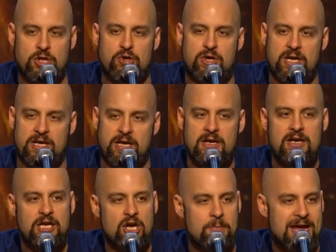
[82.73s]
So you can
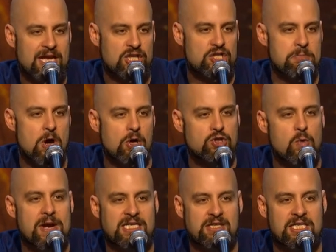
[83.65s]
make a small
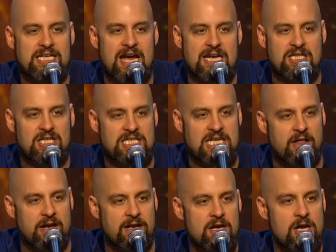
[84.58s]
tweak to the size of the
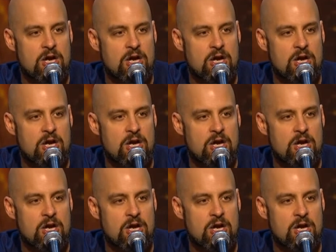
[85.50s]
Zealot,